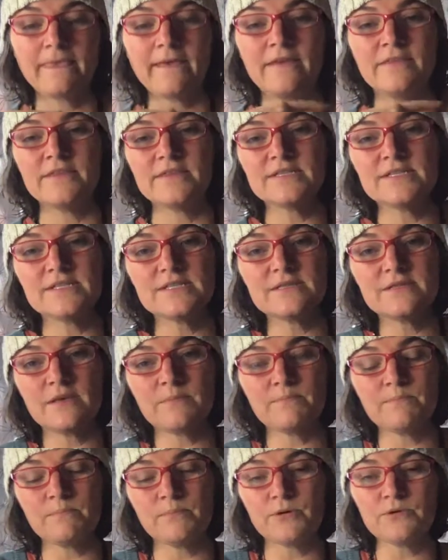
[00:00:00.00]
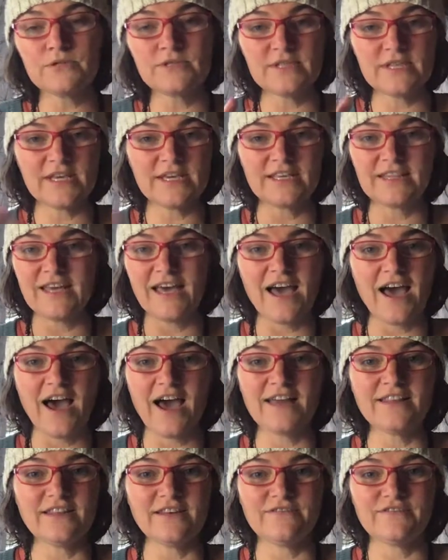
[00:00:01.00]
And this is the most thing that
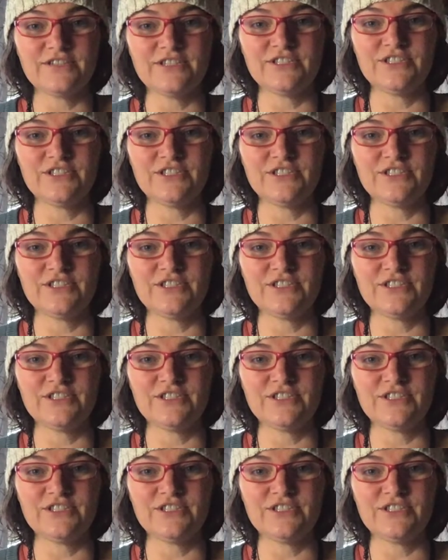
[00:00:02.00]
I love to